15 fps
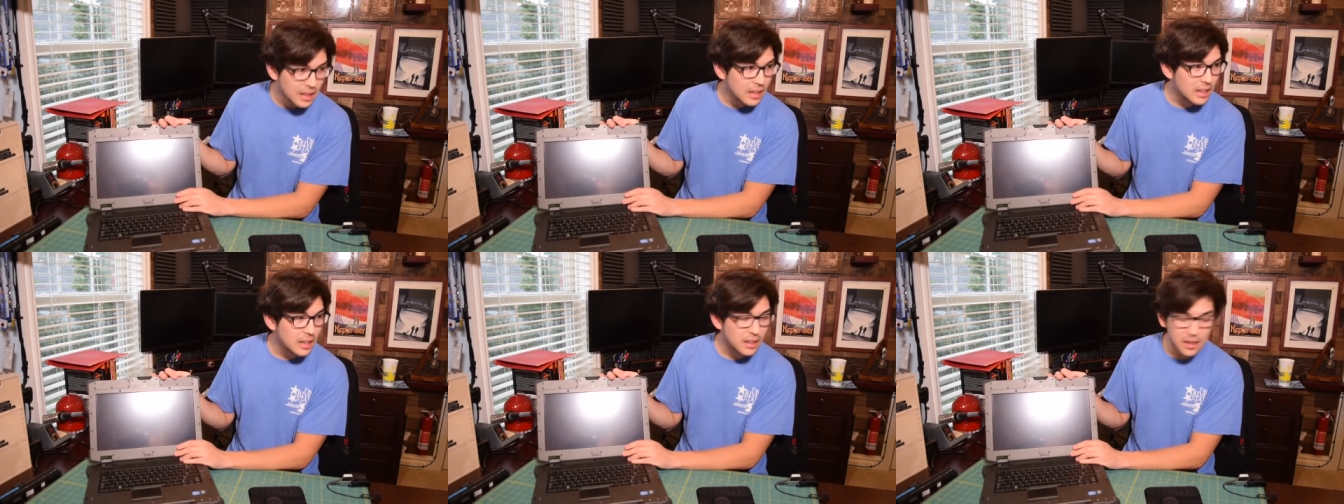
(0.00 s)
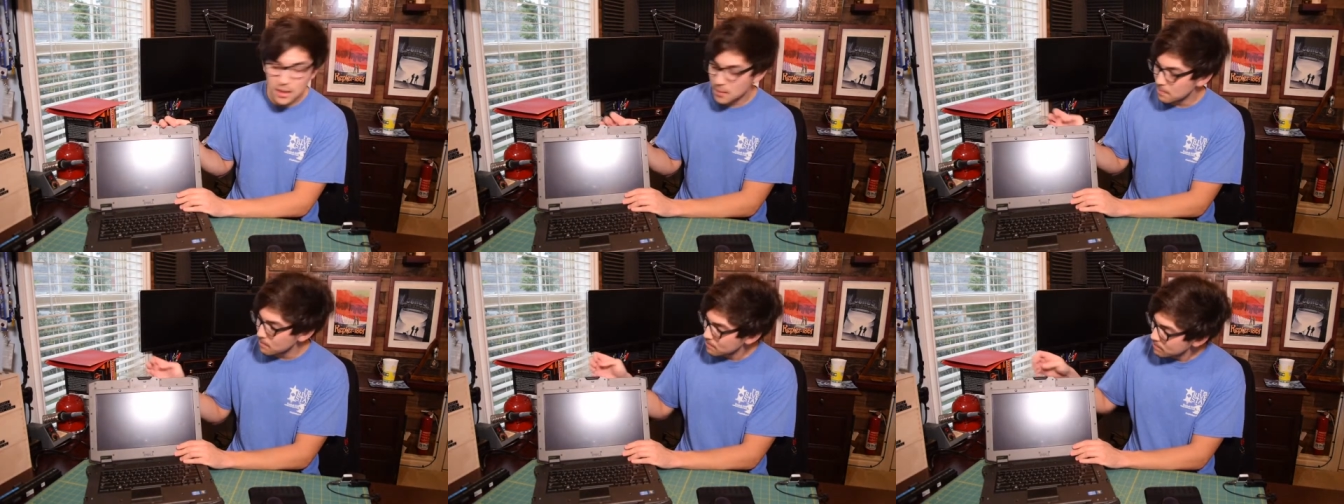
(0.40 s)

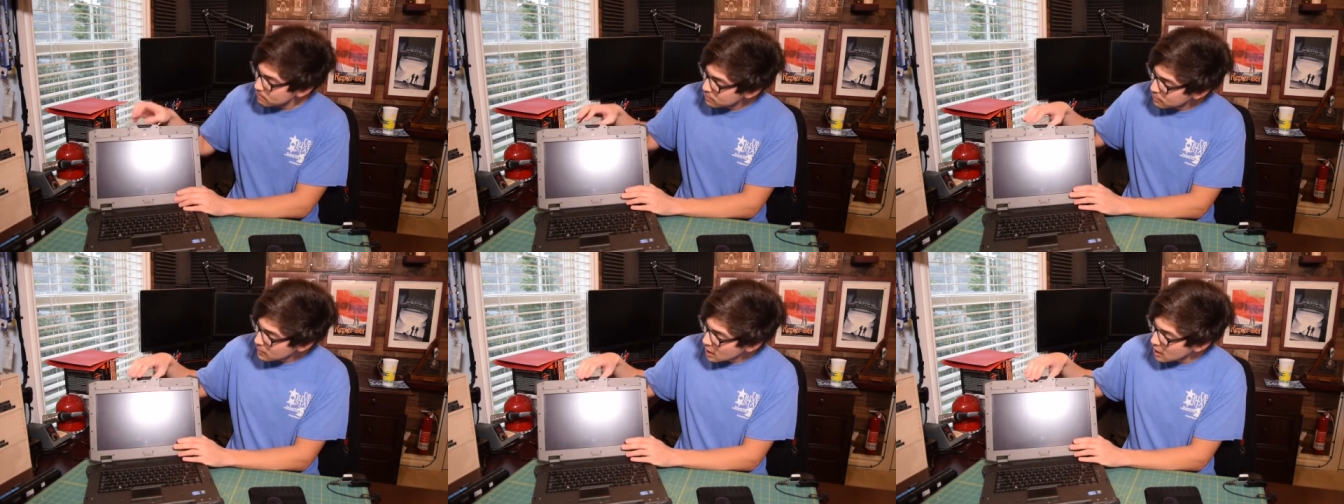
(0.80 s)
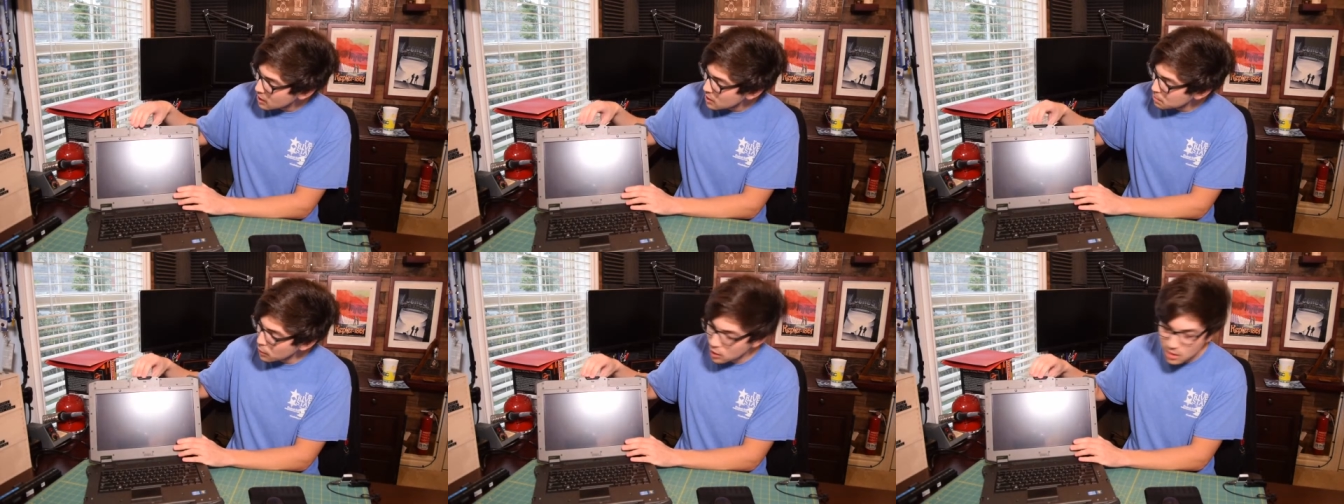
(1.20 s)
Um, I
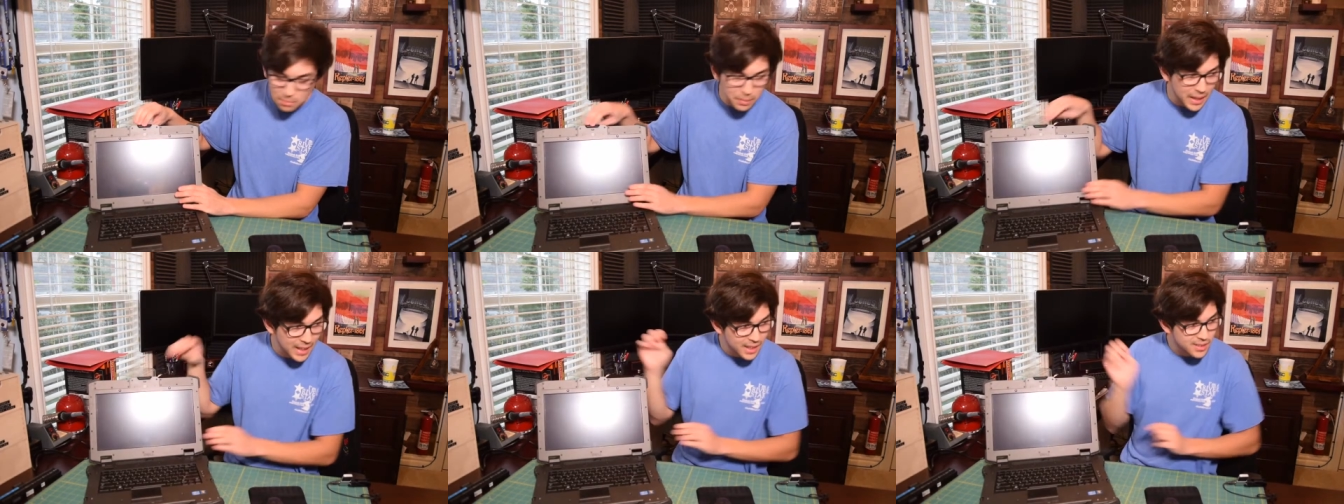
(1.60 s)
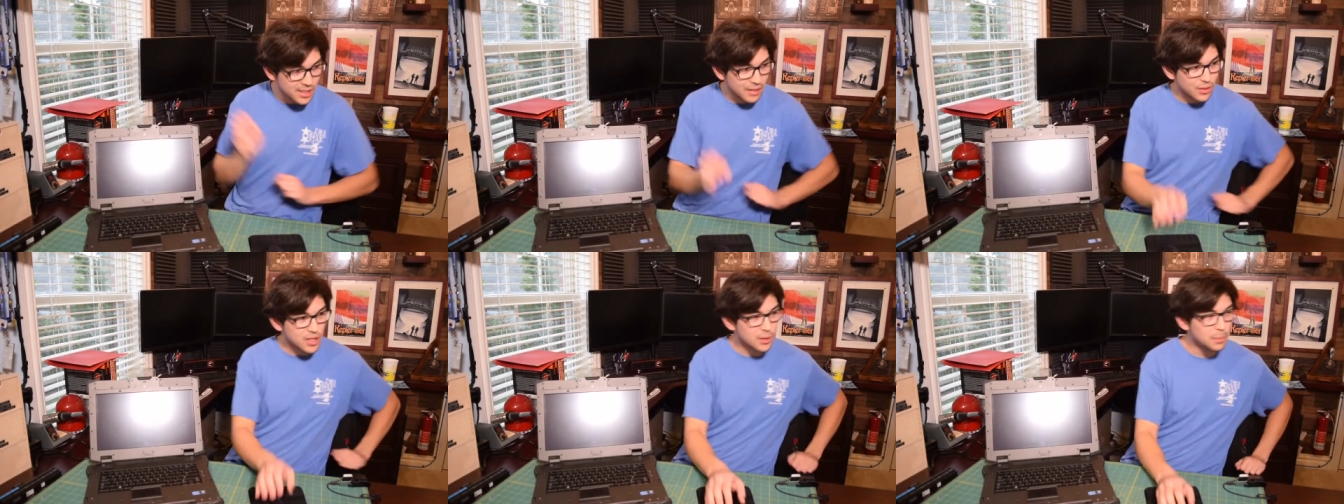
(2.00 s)
keep looking back because
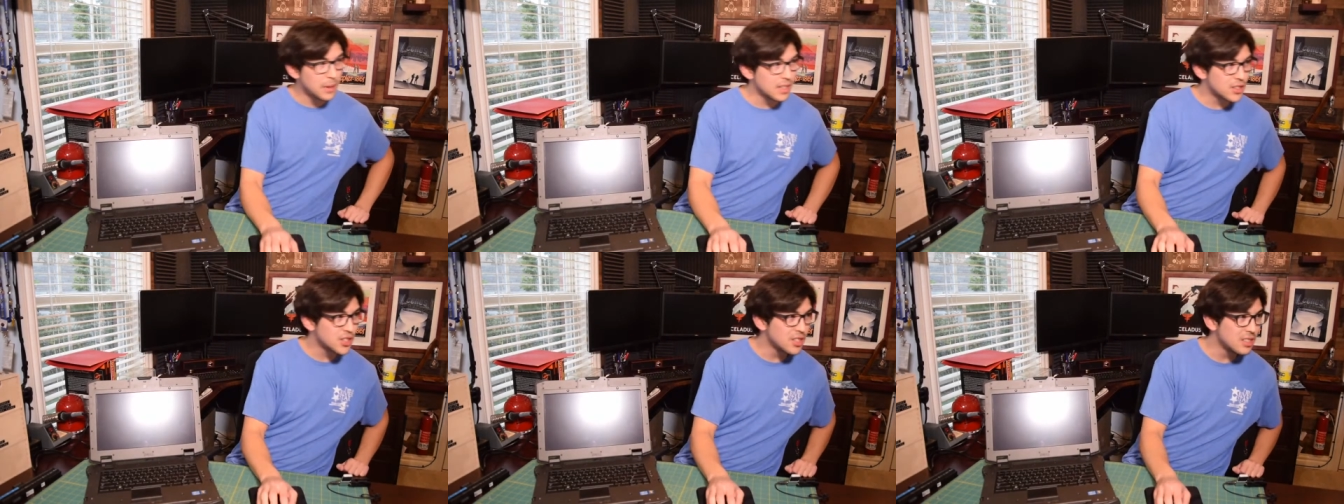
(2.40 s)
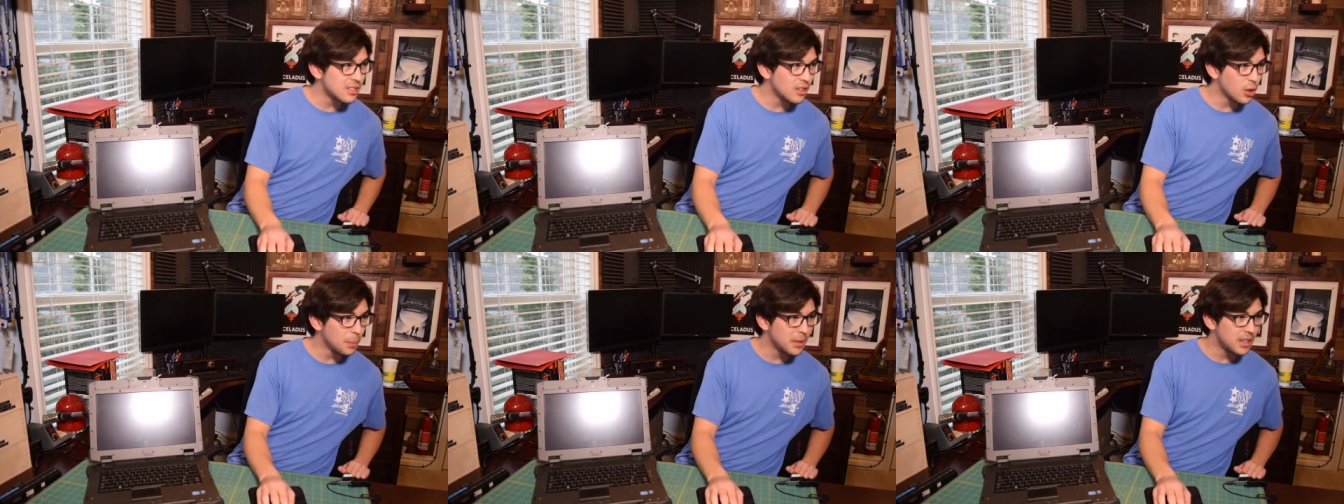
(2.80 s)
I have the spec
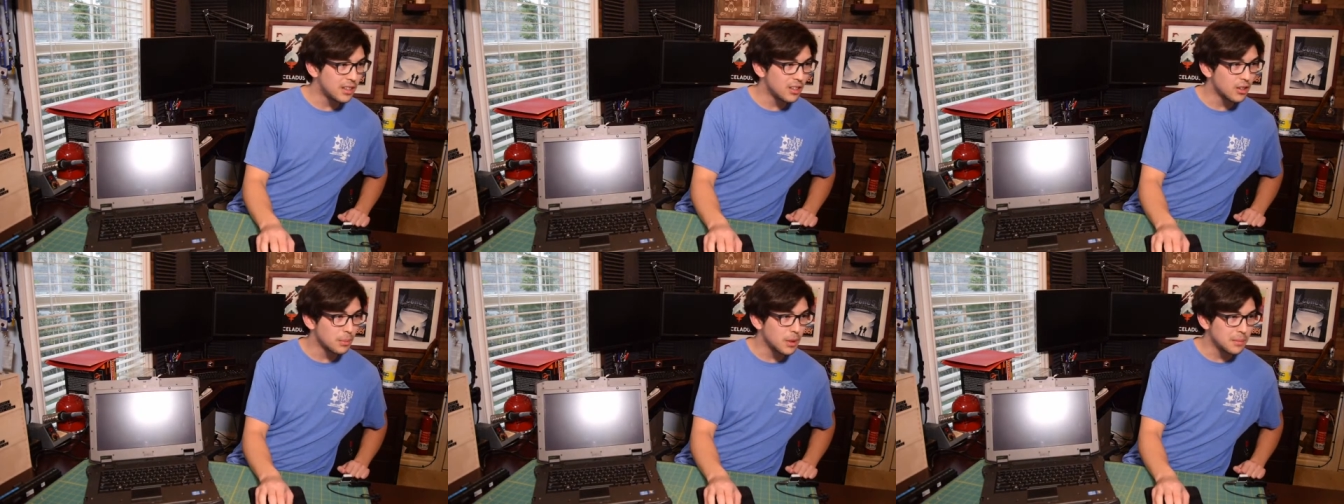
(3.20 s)
sheet open here,